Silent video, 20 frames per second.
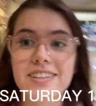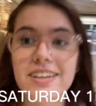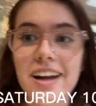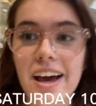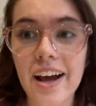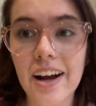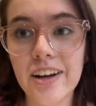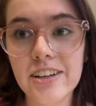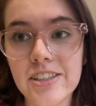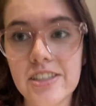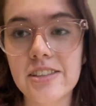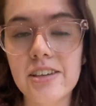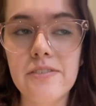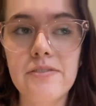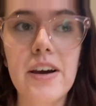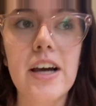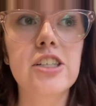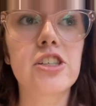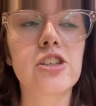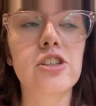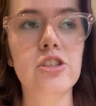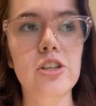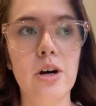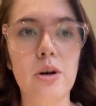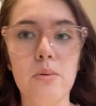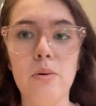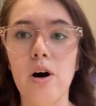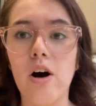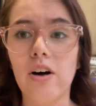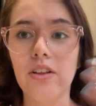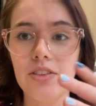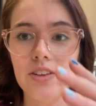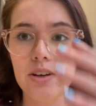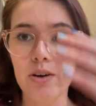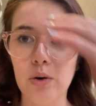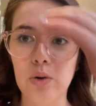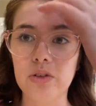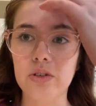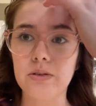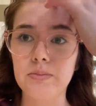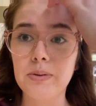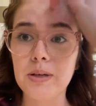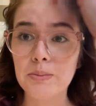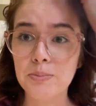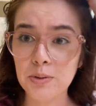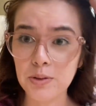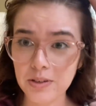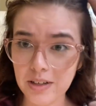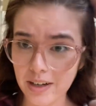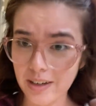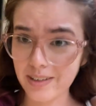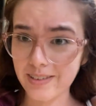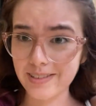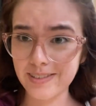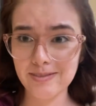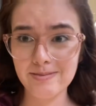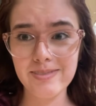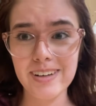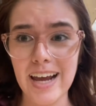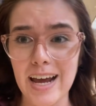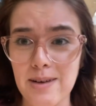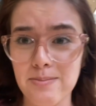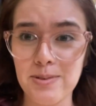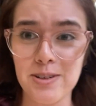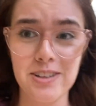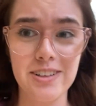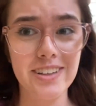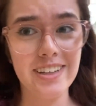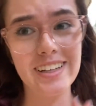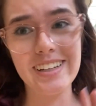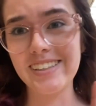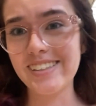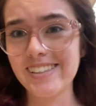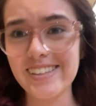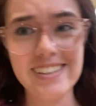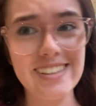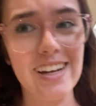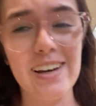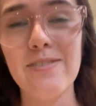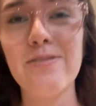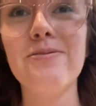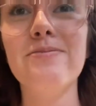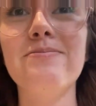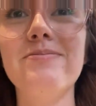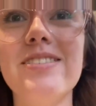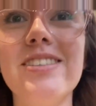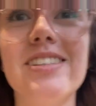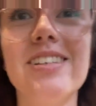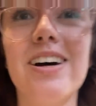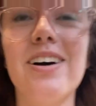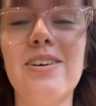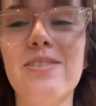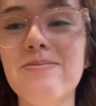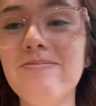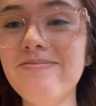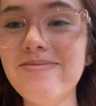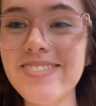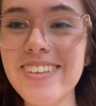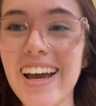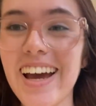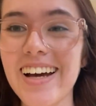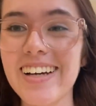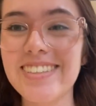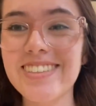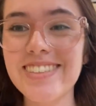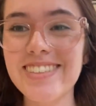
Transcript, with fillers: and I are just at fashion show while all the older people go gamble and stuff. So, yeah.